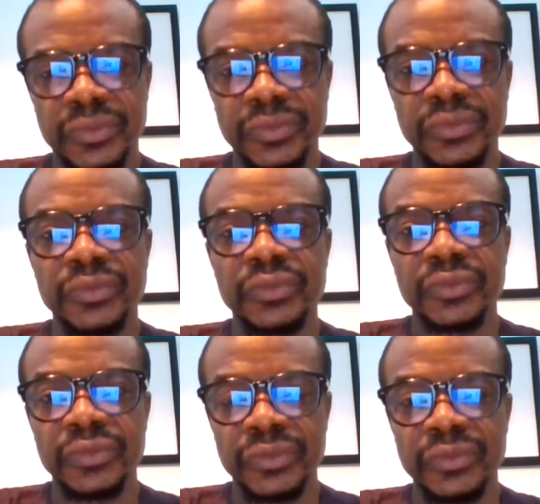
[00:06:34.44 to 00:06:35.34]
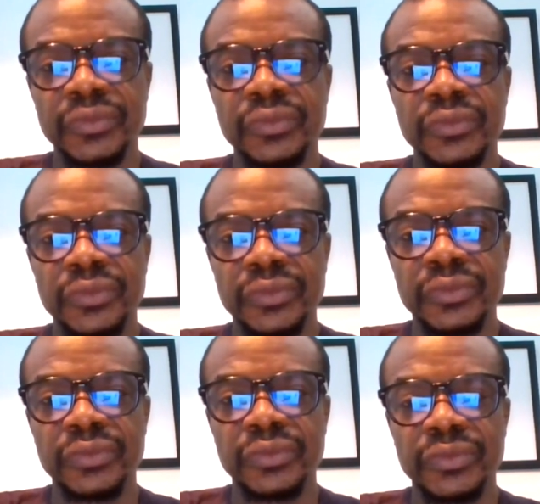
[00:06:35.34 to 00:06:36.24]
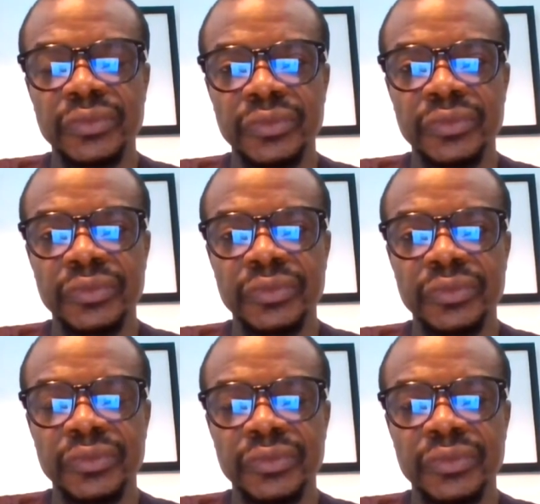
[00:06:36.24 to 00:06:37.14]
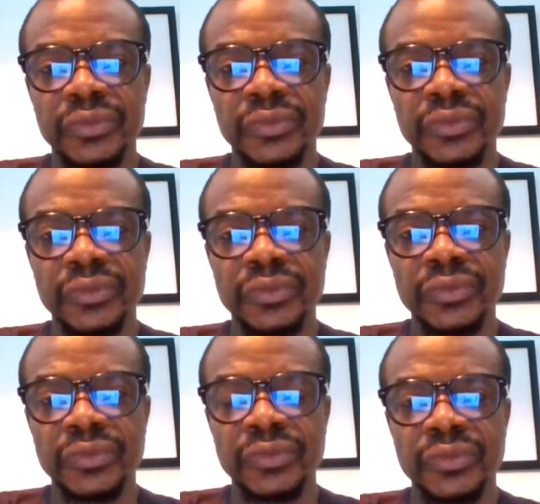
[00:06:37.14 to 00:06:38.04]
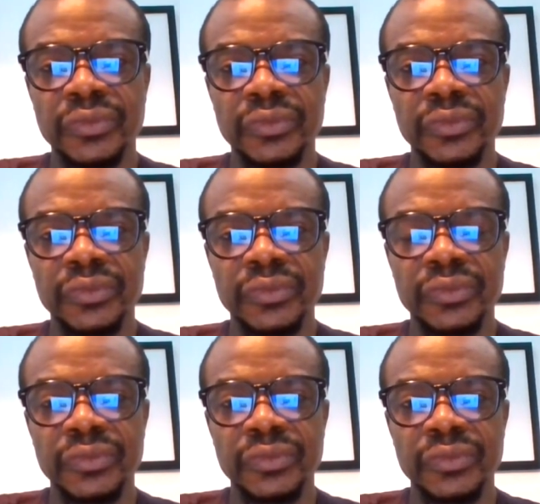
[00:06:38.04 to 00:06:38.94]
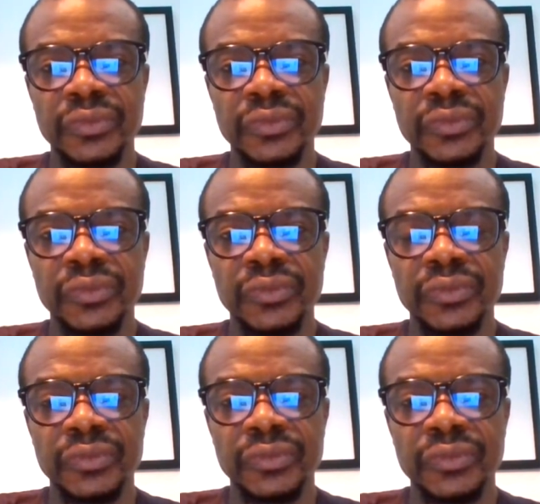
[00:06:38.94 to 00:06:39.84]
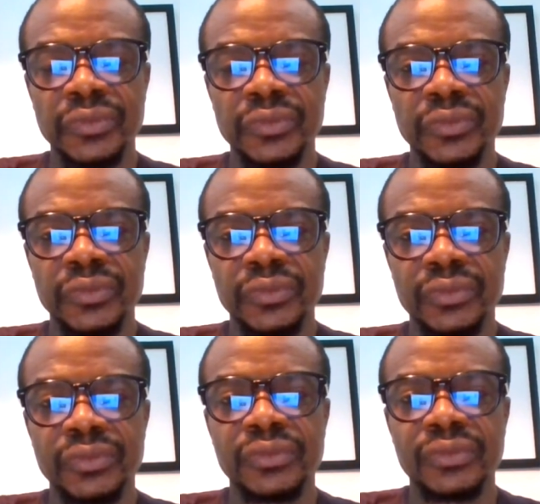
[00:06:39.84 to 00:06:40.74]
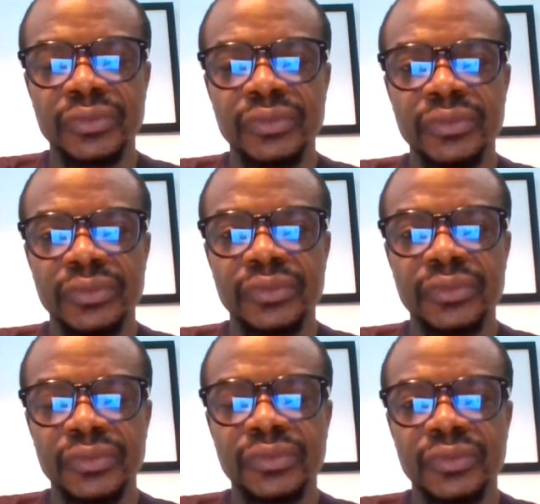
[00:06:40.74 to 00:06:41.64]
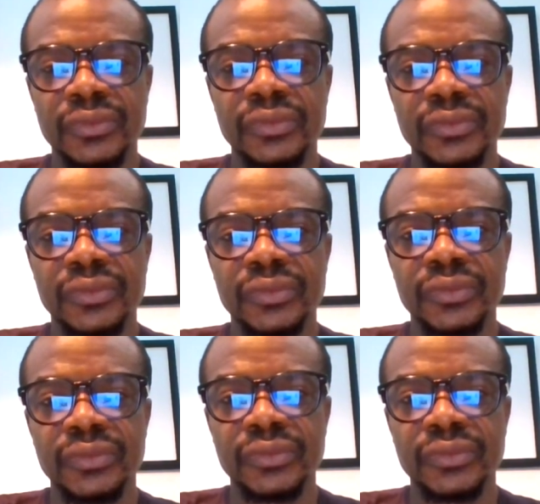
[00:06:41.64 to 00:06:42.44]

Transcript: No words are spoken by the person on screen.